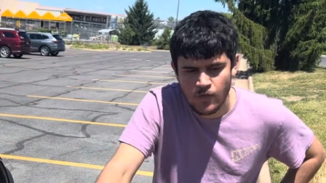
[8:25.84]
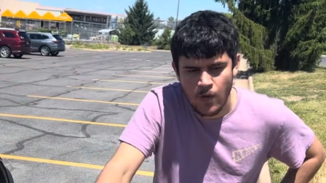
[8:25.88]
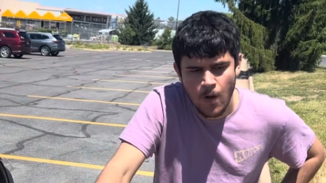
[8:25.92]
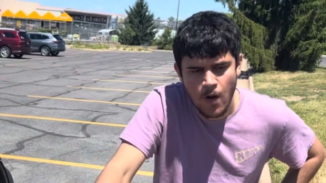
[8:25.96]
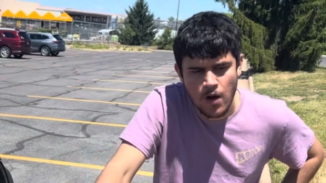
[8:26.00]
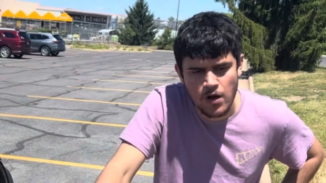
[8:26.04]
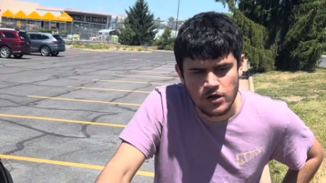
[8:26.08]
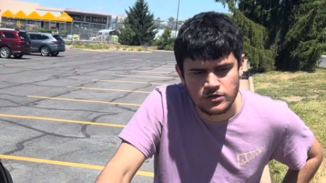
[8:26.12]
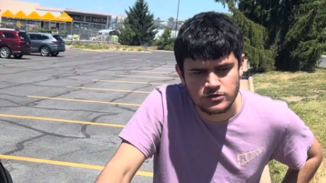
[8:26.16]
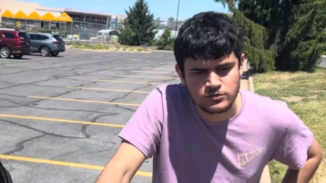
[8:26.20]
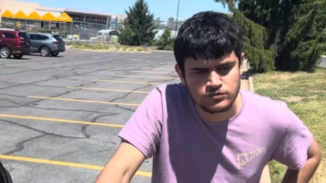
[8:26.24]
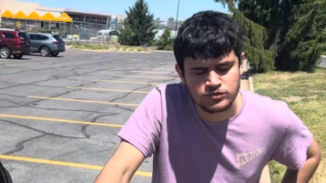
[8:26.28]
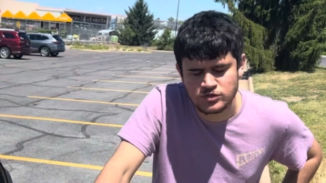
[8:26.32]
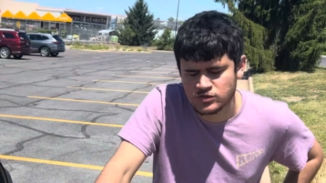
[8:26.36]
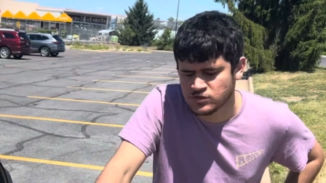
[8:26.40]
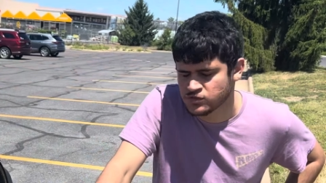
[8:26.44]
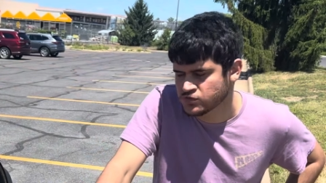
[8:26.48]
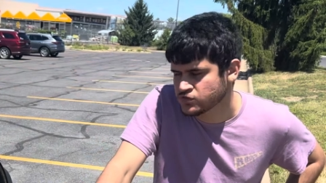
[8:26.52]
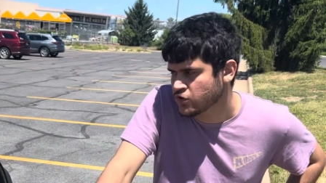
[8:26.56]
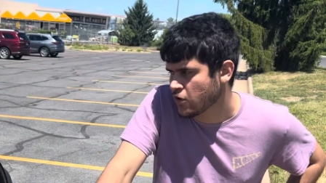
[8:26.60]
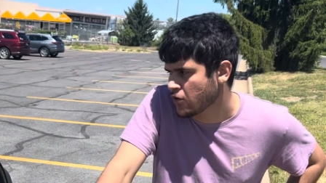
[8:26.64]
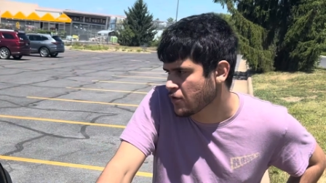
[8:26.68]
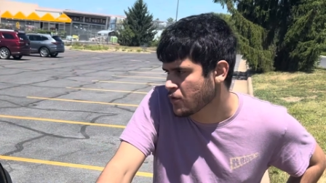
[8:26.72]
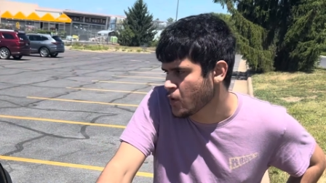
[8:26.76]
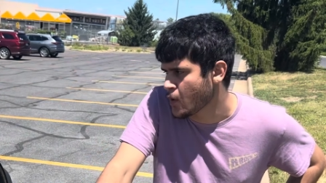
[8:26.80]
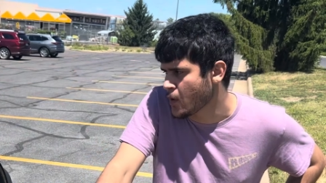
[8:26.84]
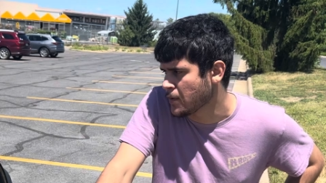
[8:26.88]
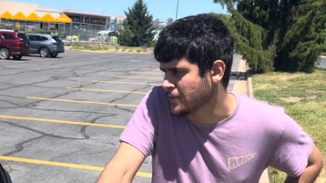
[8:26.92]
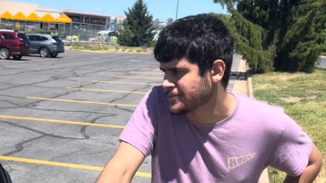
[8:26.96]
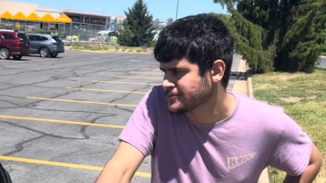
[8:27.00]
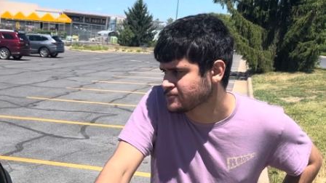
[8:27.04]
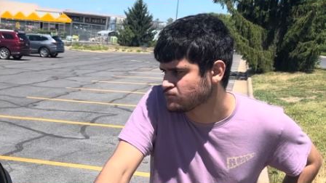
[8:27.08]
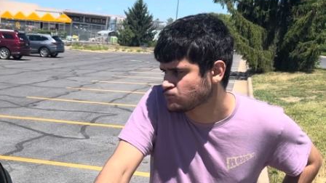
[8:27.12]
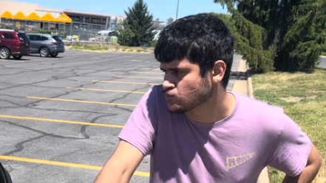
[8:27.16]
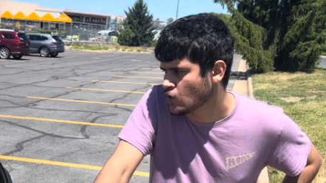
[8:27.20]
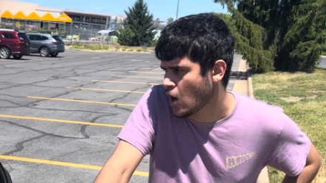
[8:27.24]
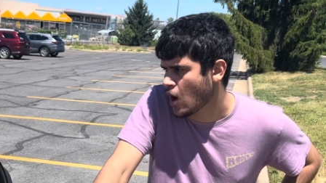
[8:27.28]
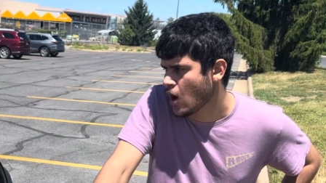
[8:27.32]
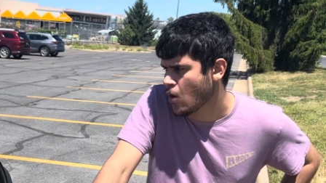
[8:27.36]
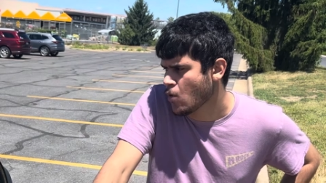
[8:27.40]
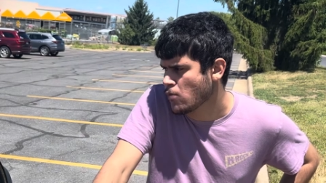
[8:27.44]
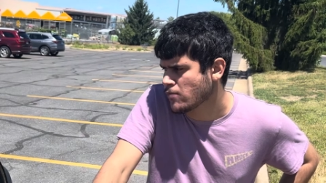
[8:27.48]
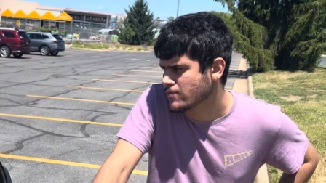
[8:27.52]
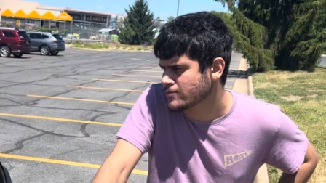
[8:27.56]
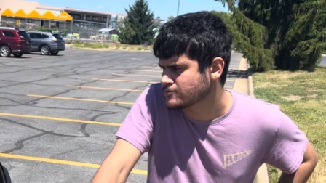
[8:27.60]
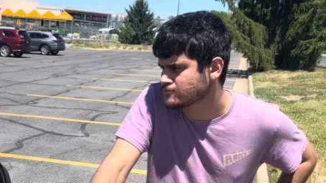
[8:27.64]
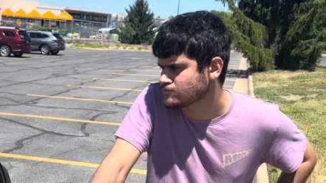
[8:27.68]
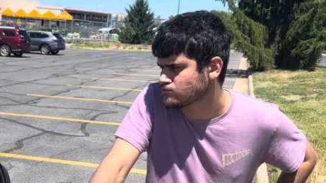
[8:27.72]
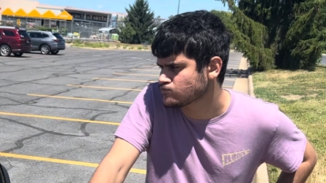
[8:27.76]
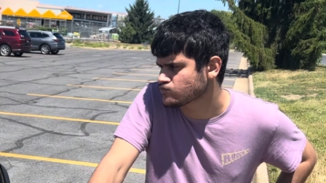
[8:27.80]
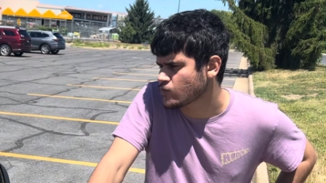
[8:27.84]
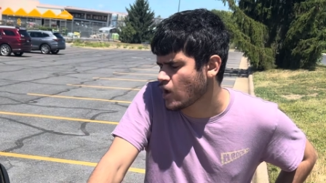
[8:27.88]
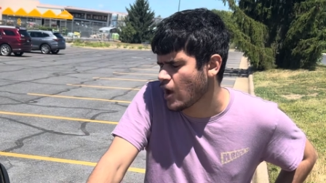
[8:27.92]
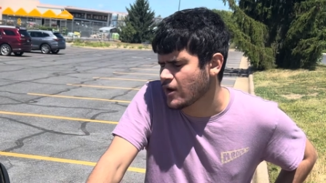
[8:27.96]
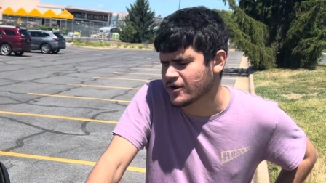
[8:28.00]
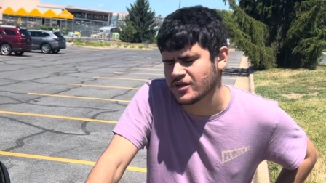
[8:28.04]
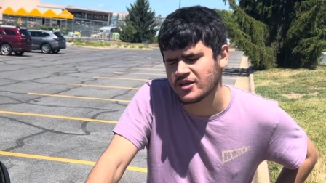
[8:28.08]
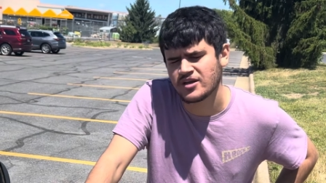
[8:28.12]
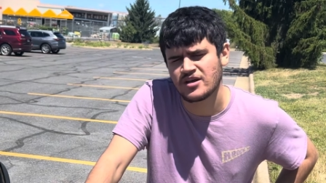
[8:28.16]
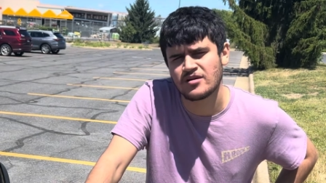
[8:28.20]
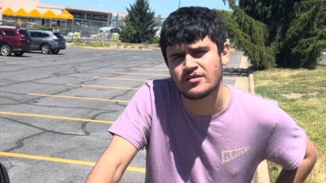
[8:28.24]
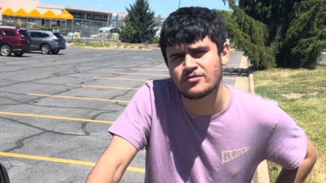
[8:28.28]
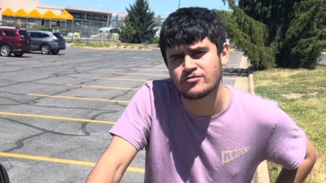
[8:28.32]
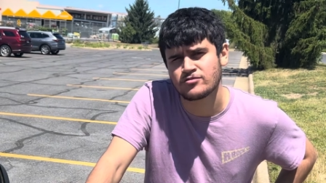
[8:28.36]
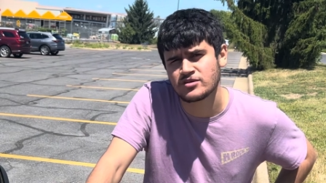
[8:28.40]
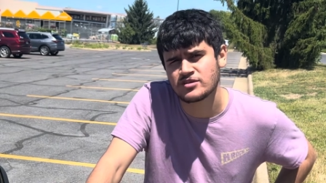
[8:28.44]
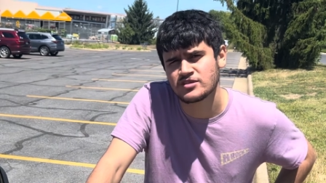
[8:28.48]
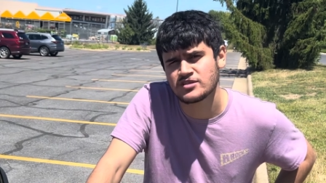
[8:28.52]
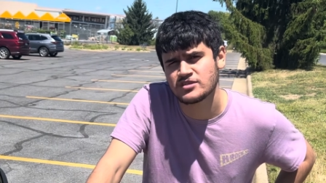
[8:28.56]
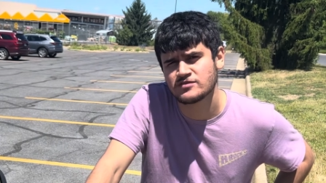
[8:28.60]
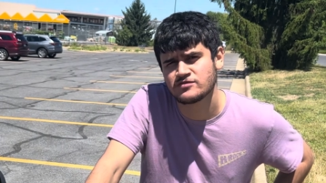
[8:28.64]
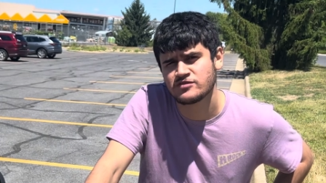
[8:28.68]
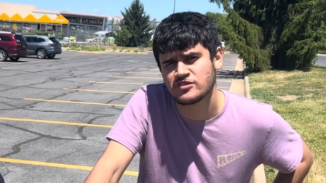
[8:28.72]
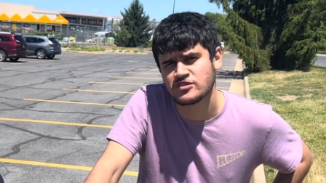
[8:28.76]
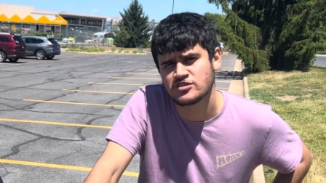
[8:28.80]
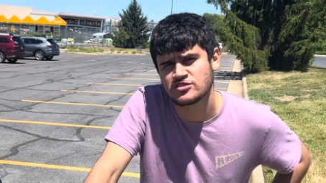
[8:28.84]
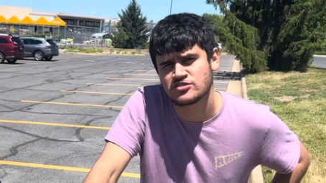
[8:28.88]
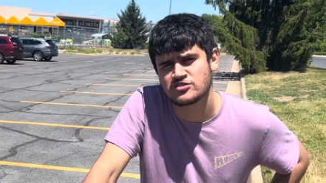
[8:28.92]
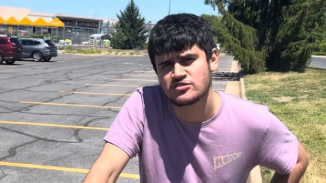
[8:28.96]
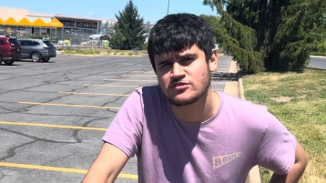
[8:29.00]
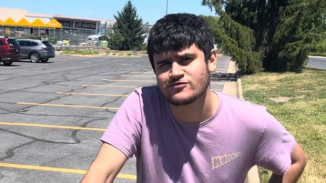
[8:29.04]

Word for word: That is blue so good. Now, I can't really finish